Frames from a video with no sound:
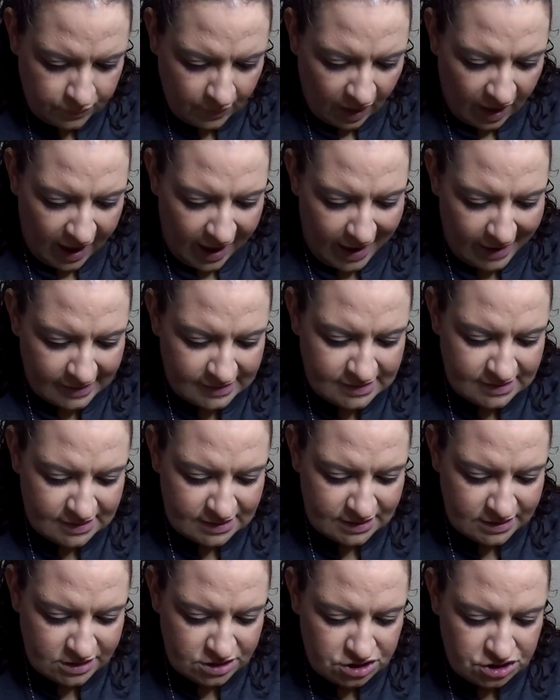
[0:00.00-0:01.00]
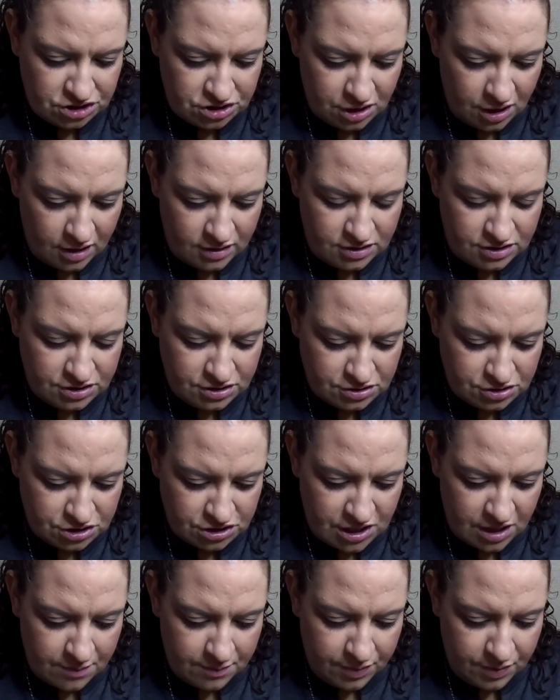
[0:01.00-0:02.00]
Add sleek shot to your
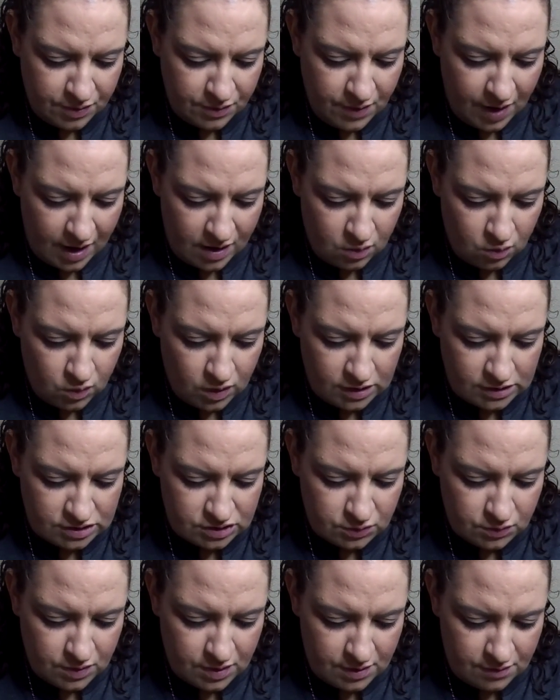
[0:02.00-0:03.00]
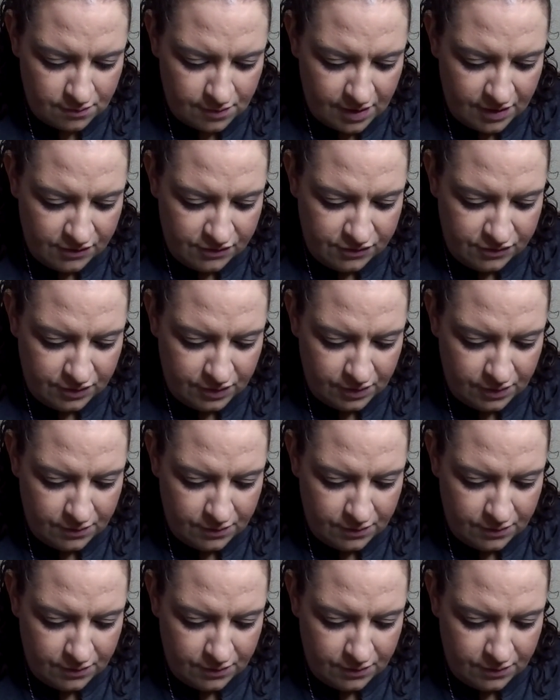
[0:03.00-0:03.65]
shampoo at a 1-to-1 ratio.